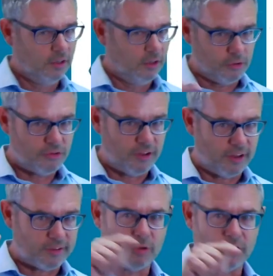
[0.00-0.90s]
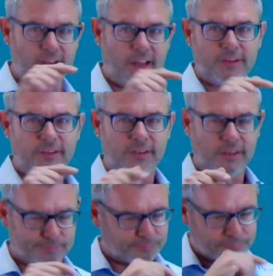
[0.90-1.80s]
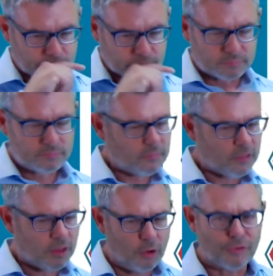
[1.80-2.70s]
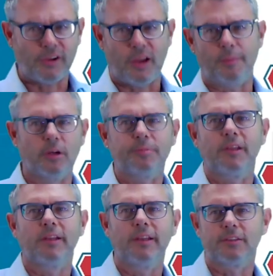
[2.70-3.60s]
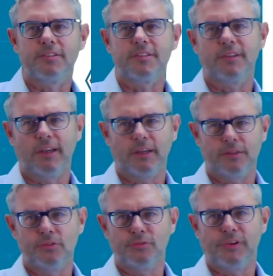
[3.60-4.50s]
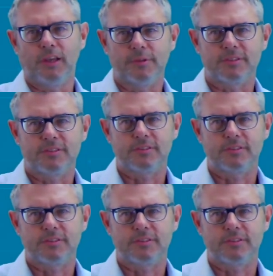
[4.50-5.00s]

Or you check the polarity of a fiber optic link consisting out of two fibers.